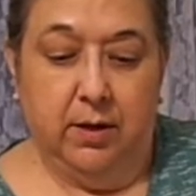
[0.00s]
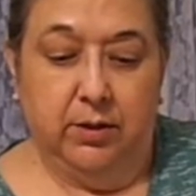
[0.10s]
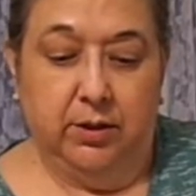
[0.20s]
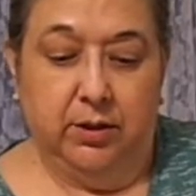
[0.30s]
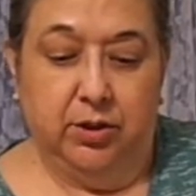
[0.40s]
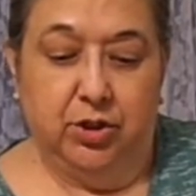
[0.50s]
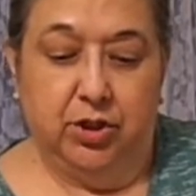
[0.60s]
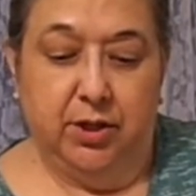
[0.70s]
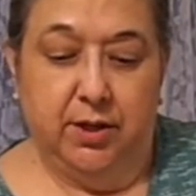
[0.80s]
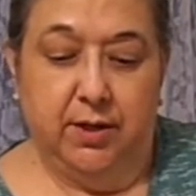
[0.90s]
to
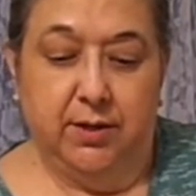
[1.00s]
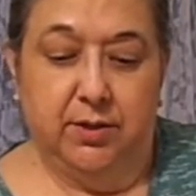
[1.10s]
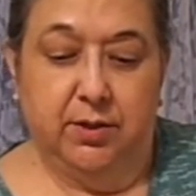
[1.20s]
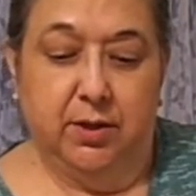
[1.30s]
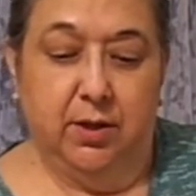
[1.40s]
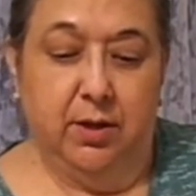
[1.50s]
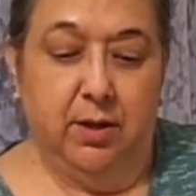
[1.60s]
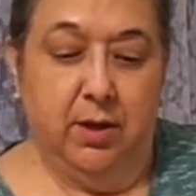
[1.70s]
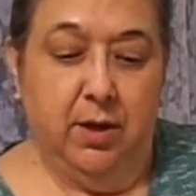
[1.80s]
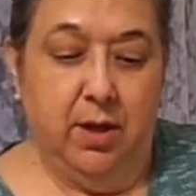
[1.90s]
just
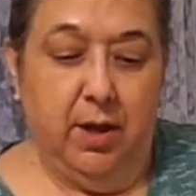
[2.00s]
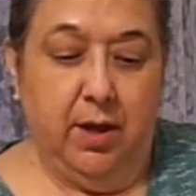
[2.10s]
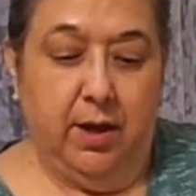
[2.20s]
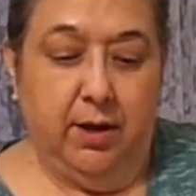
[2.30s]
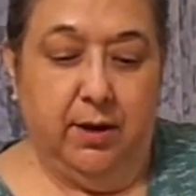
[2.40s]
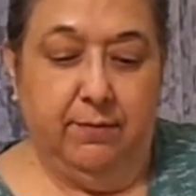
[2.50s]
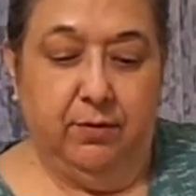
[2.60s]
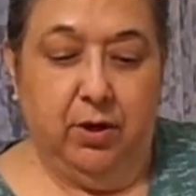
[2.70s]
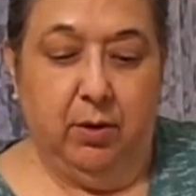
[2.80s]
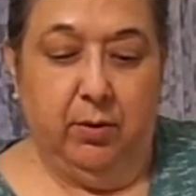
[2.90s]
enough to
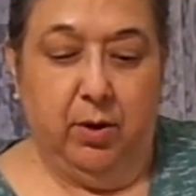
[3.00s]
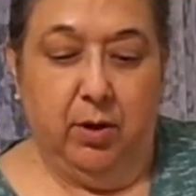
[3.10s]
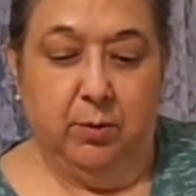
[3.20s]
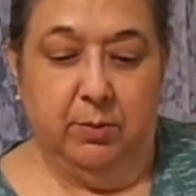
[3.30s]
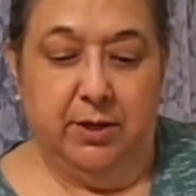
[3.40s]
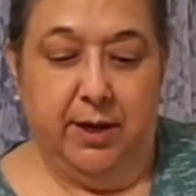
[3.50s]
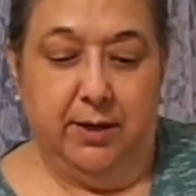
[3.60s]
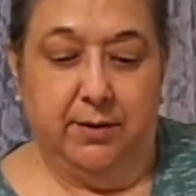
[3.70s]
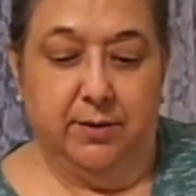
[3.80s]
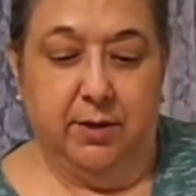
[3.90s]
coat all the
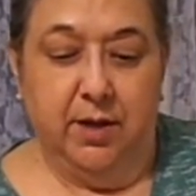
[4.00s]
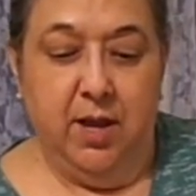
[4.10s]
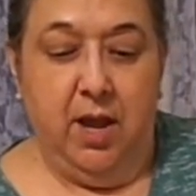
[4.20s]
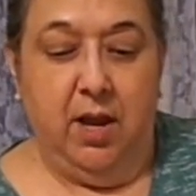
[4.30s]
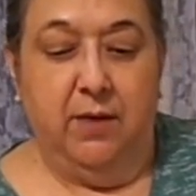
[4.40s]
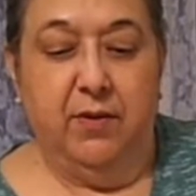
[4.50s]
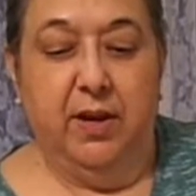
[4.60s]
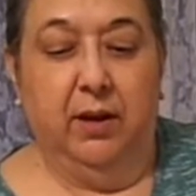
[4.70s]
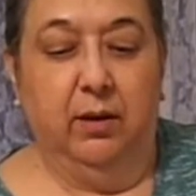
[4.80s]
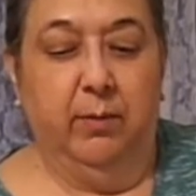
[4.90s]
potatoes. And if you
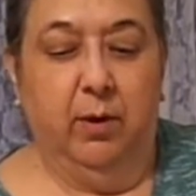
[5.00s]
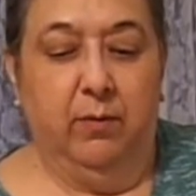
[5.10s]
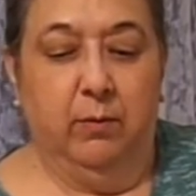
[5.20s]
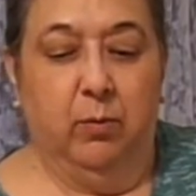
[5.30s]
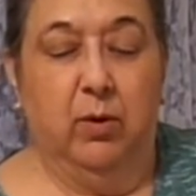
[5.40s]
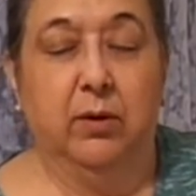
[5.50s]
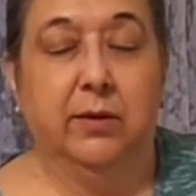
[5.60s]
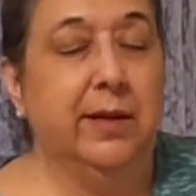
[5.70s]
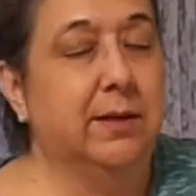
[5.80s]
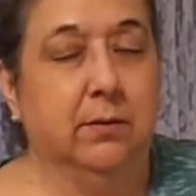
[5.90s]
get a little bit overboard,
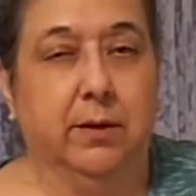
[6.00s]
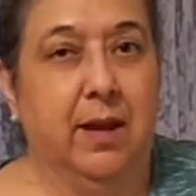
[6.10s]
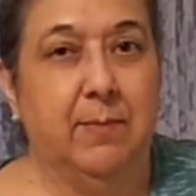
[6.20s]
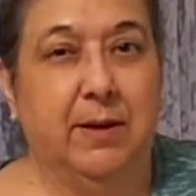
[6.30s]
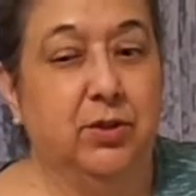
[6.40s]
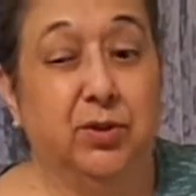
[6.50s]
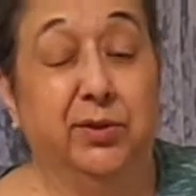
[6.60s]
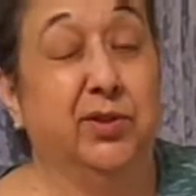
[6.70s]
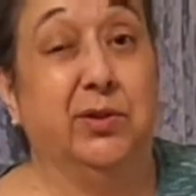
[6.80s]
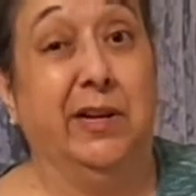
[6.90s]
that's okay because you're going
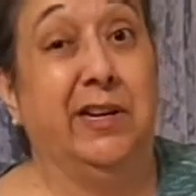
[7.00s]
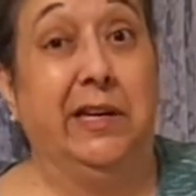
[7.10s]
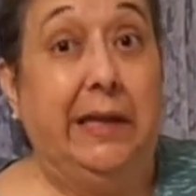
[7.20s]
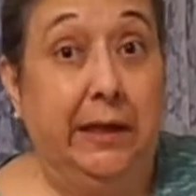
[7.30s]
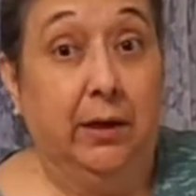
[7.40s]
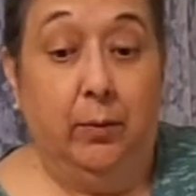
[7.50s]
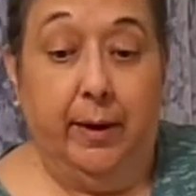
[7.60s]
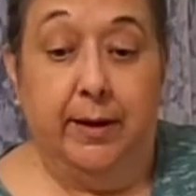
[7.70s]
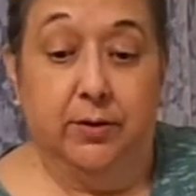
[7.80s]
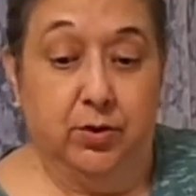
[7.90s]
to strain it
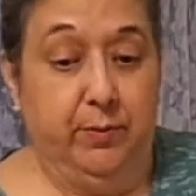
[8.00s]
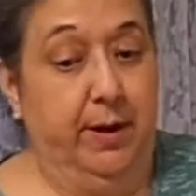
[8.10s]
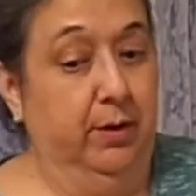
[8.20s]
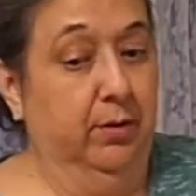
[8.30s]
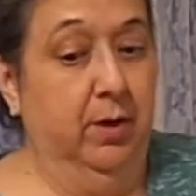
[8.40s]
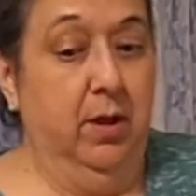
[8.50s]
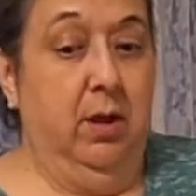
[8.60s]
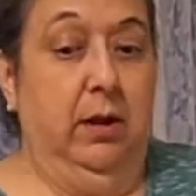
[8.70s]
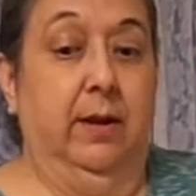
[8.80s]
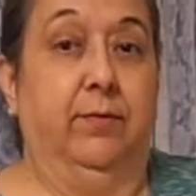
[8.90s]
anyway in a strainer.
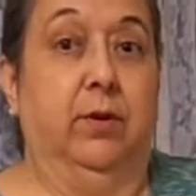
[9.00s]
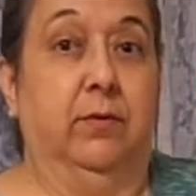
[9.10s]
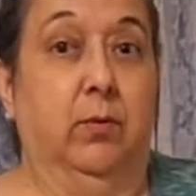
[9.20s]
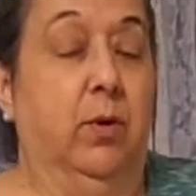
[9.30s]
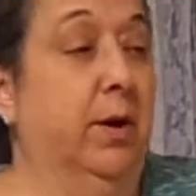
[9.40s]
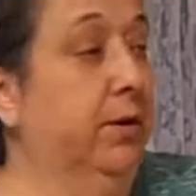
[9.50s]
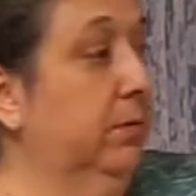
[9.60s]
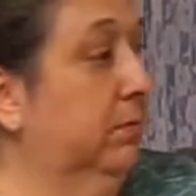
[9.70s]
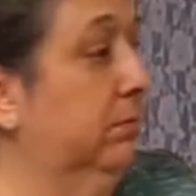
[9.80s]
Leftover water.